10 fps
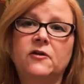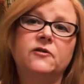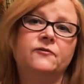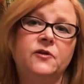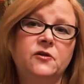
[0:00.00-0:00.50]

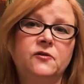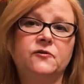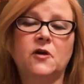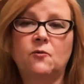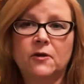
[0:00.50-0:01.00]

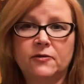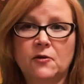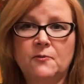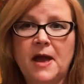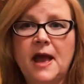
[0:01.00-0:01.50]
confused on what their
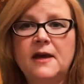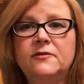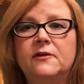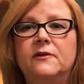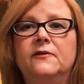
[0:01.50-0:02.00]

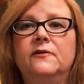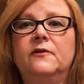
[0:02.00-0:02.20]
path is.